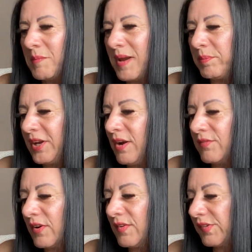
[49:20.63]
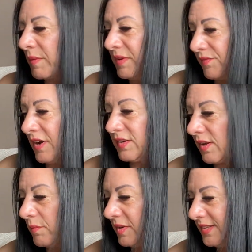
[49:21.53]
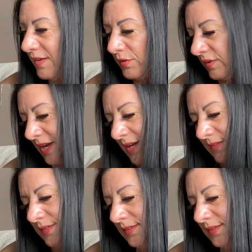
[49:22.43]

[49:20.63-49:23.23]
may be over if somebody fucked up with devil again.